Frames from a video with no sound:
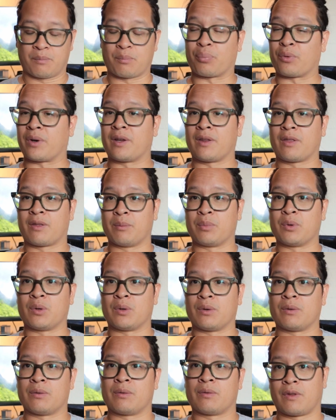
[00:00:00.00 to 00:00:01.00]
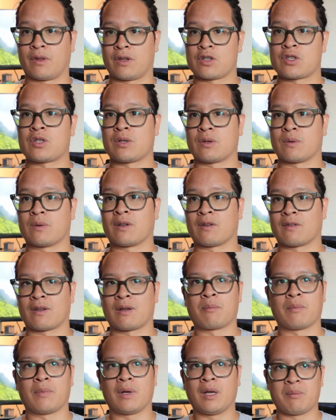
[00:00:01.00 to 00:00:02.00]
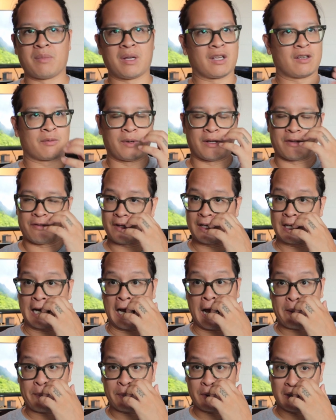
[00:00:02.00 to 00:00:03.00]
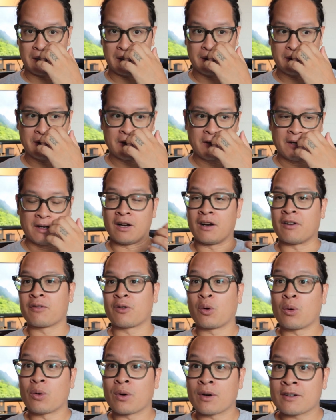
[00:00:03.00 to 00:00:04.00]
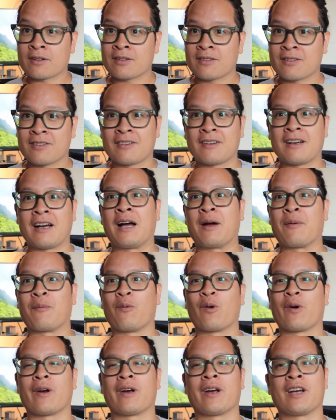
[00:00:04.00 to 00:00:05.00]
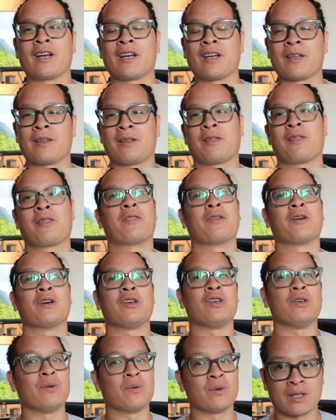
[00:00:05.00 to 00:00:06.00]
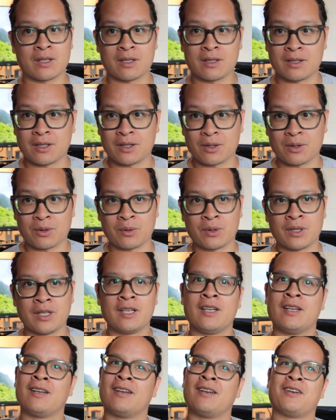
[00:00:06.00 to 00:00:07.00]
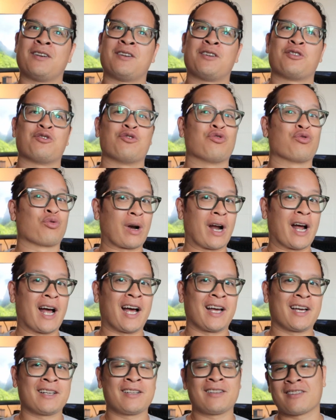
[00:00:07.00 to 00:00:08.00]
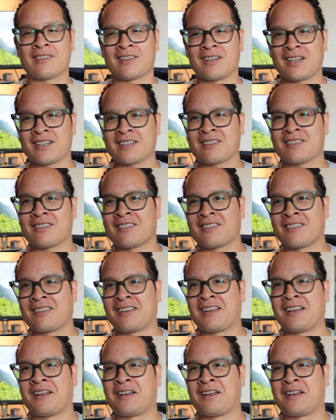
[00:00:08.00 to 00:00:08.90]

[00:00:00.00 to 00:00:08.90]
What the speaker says: breathable this shoe is, and it makes my feet happy. Of course, I'm wearing the Uniqlo dry socks,